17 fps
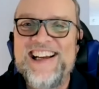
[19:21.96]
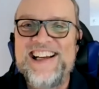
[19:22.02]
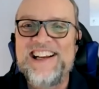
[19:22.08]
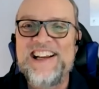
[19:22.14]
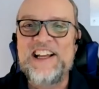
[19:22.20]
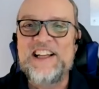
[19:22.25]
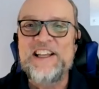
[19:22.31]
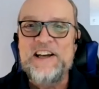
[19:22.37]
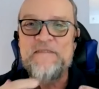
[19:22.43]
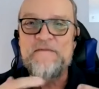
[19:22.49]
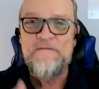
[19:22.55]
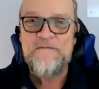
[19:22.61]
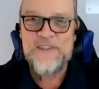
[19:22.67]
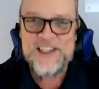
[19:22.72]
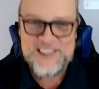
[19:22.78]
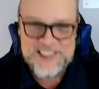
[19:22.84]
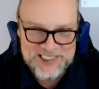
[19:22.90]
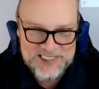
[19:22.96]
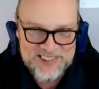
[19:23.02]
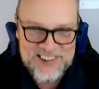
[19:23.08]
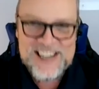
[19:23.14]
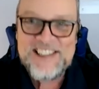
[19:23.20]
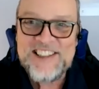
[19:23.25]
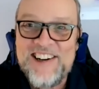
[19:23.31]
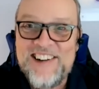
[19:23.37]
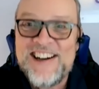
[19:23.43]
and then fix it
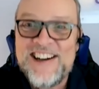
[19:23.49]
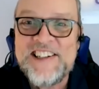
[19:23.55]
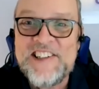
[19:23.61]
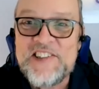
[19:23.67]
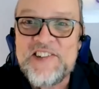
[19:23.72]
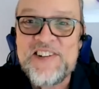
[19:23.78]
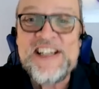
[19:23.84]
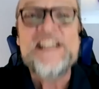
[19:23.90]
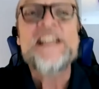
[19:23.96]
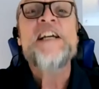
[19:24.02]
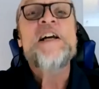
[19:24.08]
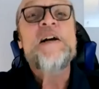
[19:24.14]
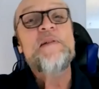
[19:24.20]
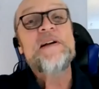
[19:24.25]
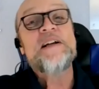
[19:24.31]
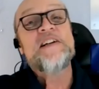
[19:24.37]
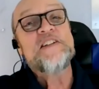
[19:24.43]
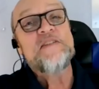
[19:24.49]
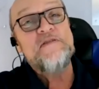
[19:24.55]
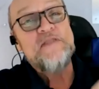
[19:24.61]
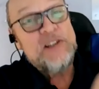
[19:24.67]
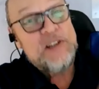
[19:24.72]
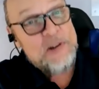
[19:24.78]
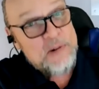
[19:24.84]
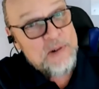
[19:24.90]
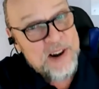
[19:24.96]
right there on the screen. Because if
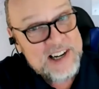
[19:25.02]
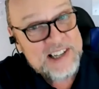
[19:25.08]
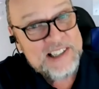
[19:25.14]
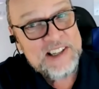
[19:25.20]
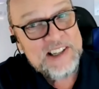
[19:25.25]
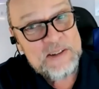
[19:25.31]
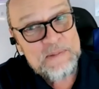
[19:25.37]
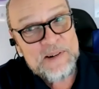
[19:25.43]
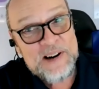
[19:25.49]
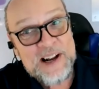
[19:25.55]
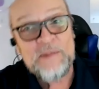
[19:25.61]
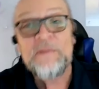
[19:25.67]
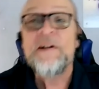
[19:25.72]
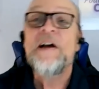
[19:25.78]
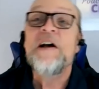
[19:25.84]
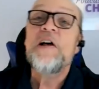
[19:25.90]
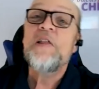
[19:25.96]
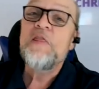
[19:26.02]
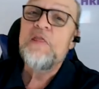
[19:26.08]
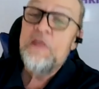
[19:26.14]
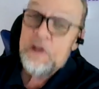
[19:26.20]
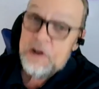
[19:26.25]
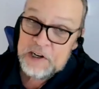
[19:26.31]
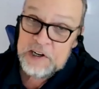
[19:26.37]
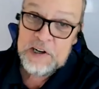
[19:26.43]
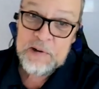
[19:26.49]
you run into the problem,
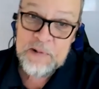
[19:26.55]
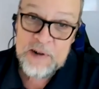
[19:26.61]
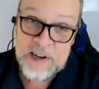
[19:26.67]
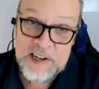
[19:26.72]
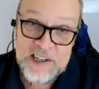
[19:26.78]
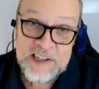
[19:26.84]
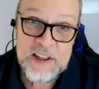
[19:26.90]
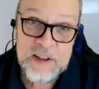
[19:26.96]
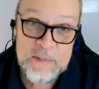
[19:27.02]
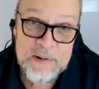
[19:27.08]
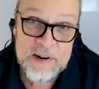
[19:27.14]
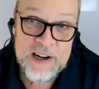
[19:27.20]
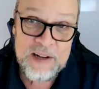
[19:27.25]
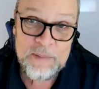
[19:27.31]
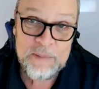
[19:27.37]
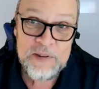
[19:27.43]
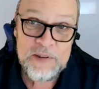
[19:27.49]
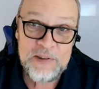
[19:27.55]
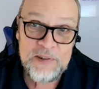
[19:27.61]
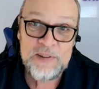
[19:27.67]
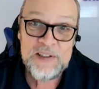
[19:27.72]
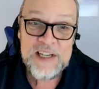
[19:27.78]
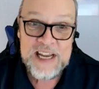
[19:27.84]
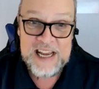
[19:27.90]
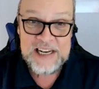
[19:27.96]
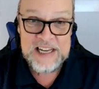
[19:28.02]
they're going to run into the problem too.
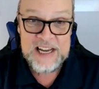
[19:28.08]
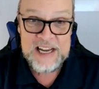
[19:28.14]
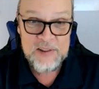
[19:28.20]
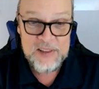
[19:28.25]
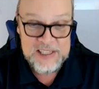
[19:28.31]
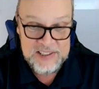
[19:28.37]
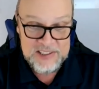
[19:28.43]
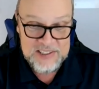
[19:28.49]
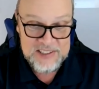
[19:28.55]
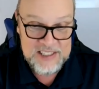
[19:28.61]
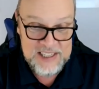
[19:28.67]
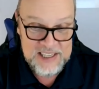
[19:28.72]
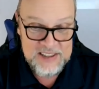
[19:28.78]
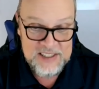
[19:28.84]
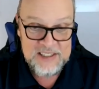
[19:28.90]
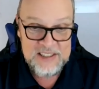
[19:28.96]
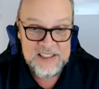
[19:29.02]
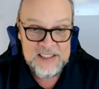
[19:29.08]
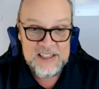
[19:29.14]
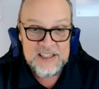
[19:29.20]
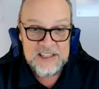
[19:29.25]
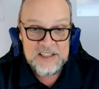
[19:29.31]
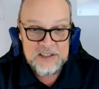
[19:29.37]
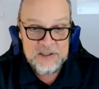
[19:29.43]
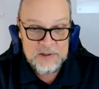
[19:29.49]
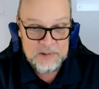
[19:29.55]
And now they see that,
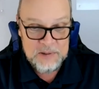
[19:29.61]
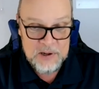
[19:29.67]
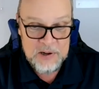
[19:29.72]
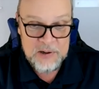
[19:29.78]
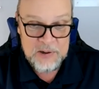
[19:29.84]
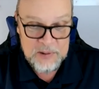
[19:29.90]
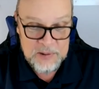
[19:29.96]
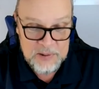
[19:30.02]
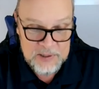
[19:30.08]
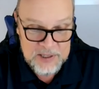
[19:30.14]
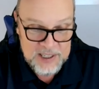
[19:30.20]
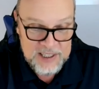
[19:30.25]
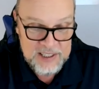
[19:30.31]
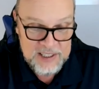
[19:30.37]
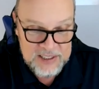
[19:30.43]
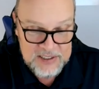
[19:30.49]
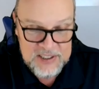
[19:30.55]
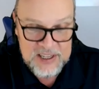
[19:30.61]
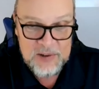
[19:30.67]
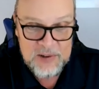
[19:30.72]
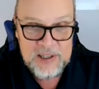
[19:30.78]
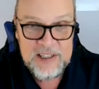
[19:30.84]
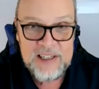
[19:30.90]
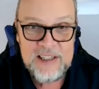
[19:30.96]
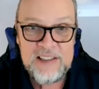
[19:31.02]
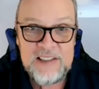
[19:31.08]
you know, oh, okay, that's how
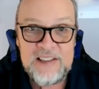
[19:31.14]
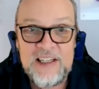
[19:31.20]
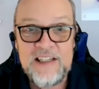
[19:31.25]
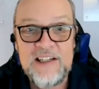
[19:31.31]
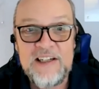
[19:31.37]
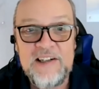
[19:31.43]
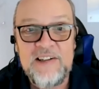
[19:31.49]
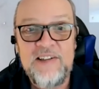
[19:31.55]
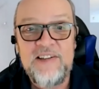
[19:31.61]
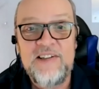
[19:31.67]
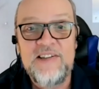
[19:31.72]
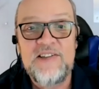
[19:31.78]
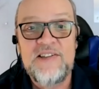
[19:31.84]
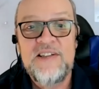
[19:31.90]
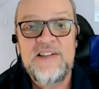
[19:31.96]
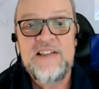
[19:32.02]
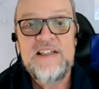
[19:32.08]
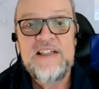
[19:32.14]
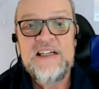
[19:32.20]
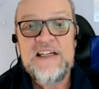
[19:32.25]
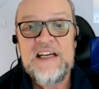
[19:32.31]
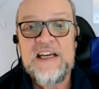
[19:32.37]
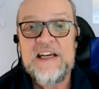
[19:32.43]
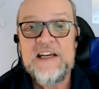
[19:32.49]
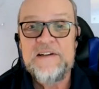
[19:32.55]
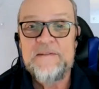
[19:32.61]
I got to take care of this.
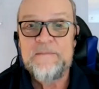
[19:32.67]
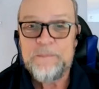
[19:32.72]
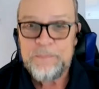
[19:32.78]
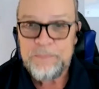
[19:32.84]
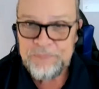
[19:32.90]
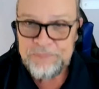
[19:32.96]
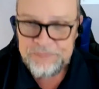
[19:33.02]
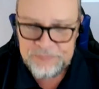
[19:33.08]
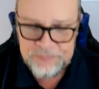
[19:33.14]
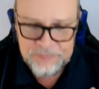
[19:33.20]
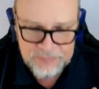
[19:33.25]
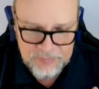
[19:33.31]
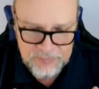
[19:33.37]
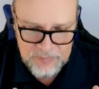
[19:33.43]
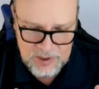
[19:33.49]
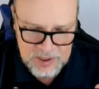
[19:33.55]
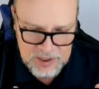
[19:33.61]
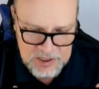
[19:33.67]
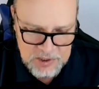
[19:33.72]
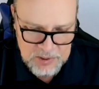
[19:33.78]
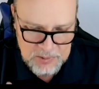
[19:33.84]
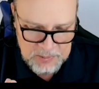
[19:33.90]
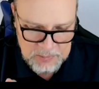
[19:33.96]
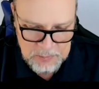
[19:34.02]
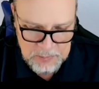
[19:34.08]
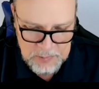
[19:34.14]
And, you
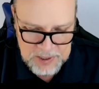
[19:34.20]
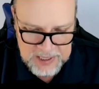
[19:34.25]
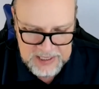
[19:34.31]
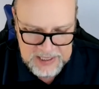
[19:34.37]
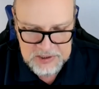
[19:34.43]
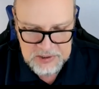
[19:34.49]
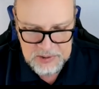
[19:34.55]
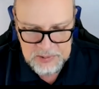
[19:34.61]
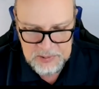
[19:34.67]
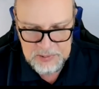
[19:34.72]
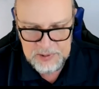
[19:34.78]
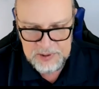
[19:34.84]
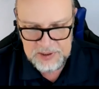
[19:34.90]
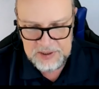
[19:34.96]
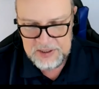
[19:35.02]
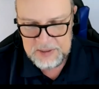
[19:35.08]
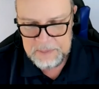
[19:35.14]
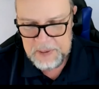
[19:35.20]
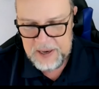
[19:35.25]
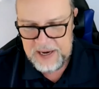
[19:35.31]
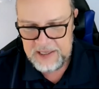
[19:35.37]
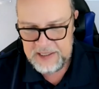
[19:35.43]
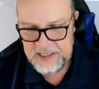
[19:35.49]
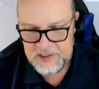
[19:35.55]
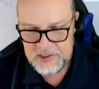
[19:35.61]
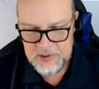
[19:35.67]
know, when I do the
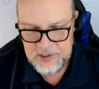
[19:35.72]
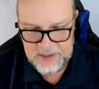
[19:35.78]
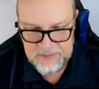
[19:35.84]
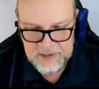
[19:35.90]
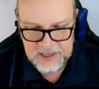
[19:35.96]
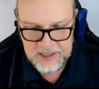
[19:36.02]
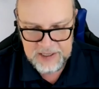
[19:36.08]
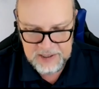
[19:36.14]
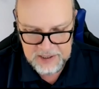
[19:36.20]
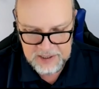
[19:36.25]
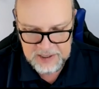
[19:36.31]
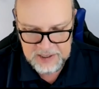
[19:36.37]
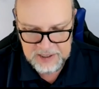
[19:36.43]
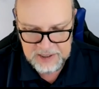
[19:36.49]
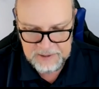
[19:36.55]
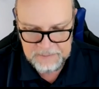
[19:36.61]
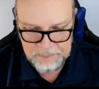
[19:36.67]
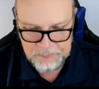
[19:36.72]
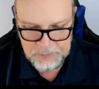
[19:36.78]
podcast, I've got a